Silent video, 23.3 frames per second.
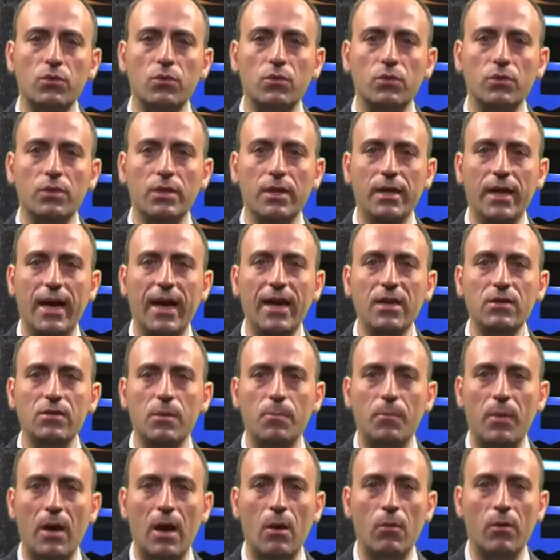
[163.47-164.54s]
to the AC
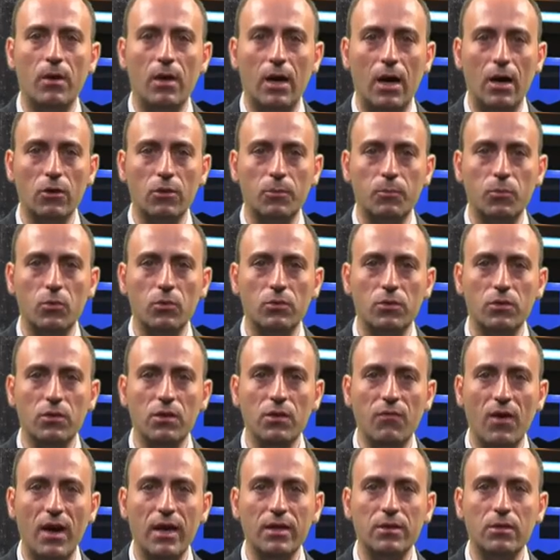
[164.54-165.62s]
power output
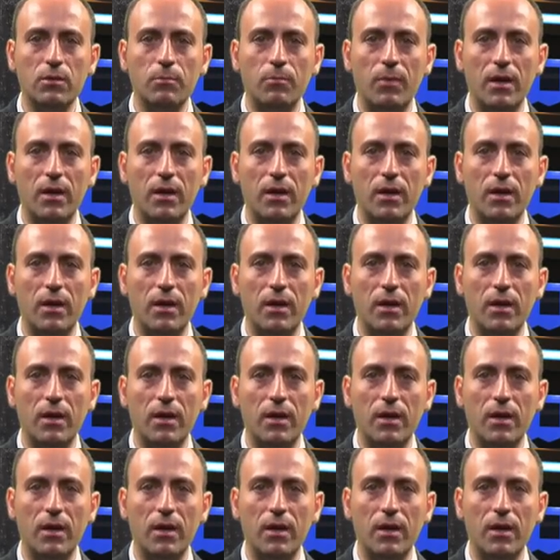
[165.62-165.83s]
divided